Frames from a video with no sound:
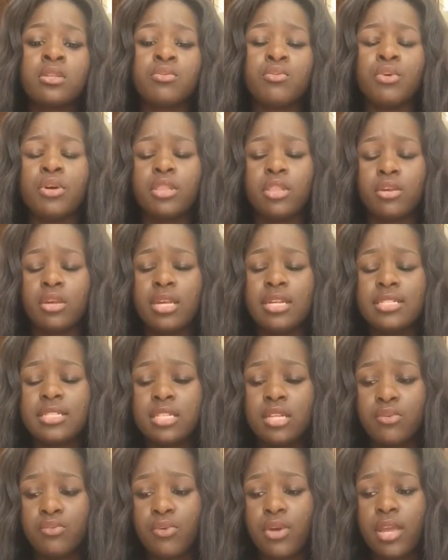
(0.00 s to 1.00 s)
where the
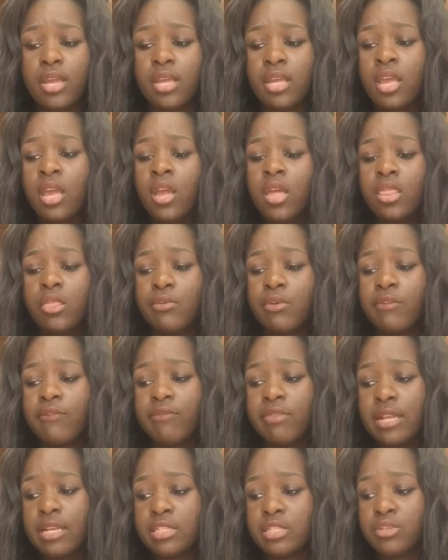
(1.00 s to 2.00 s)
incident ray, the
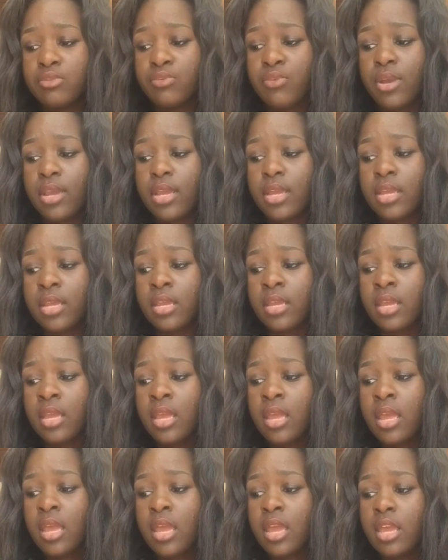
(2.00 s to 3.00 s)
reflected ray,
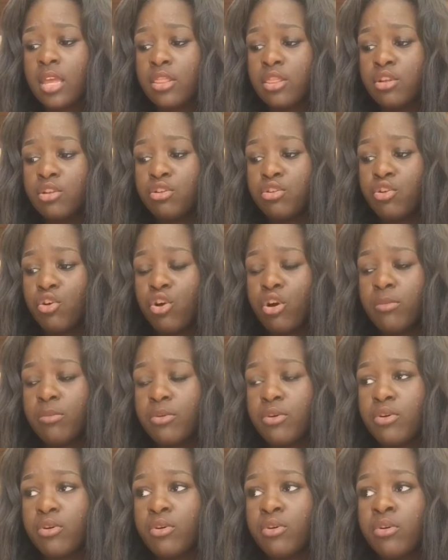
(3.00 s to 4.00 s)
and the
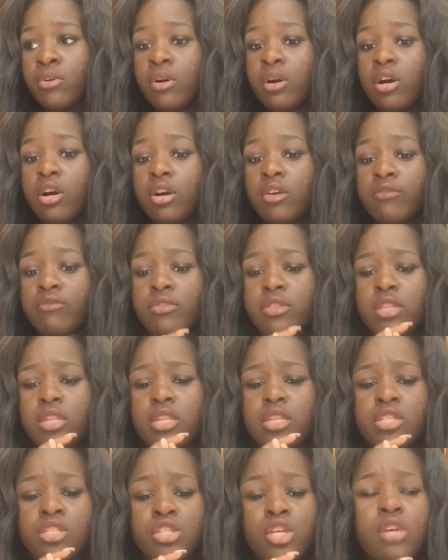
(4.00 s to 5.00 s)
normal of
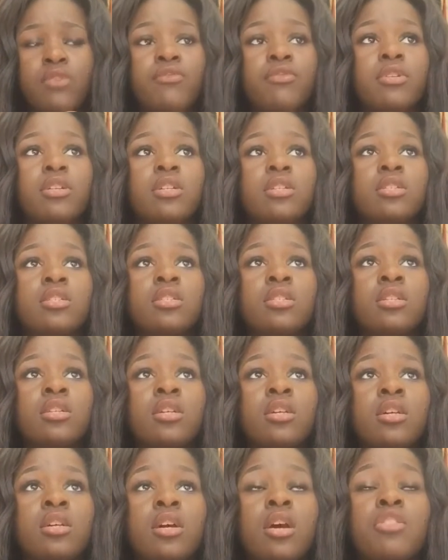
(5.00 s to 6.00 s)
the surface
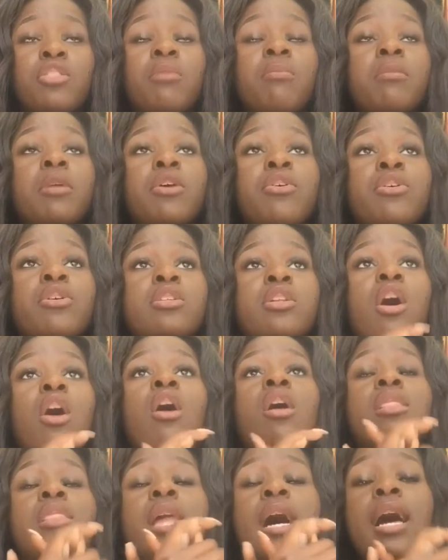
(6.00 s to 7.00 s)
of the mirrors
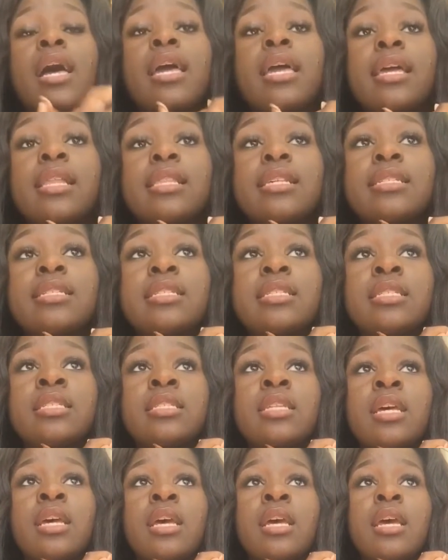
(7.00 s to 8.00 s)
all lie in
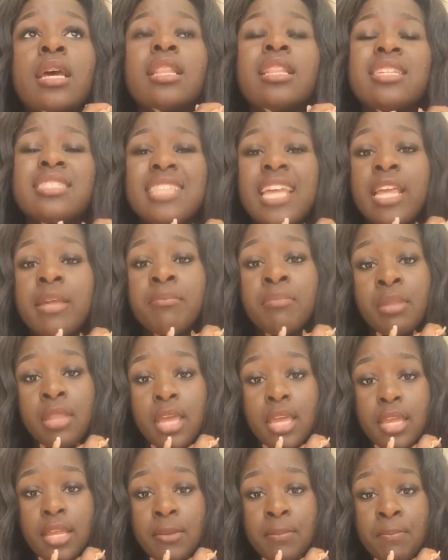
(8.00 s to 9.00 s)
the same
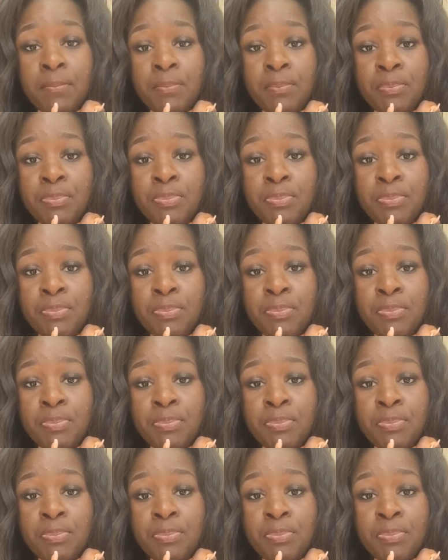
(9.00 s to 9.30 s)
plane.